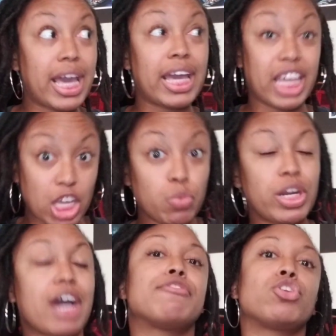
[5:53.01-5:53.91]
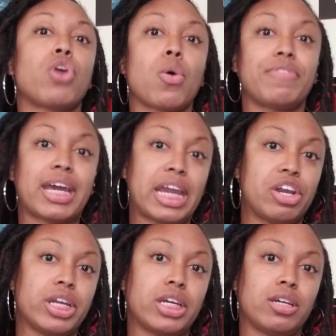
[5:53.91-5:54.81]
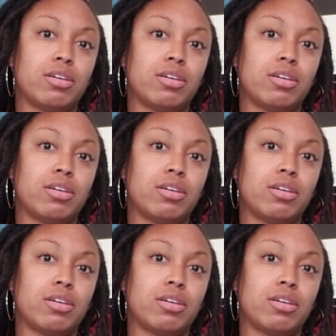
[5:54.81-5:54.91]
he would have to grow in that area.